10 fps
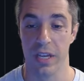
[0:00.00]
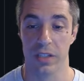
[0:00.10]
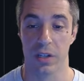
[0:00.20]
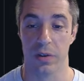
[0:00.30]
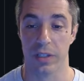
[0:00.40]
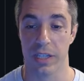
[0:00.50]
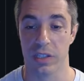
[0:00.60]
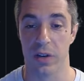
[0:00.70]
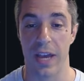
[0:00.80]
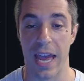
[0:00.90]
So let's
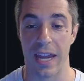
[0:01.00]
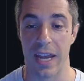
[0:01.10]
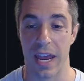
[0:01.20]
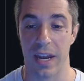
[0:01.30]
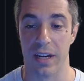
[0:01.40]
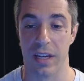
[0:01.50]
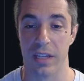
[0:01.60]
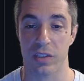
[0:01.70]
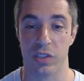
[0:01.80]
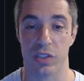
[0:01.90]
go ahead and
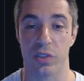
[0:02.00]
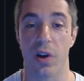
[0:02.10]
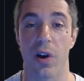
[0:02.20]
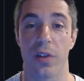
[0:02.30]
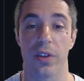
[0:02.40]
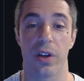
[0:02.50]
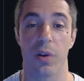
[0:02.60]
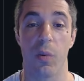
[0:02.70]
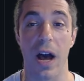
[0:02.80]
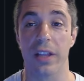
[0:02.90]
install
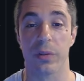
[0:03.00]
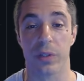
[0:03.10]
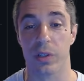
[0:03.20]
the wallet real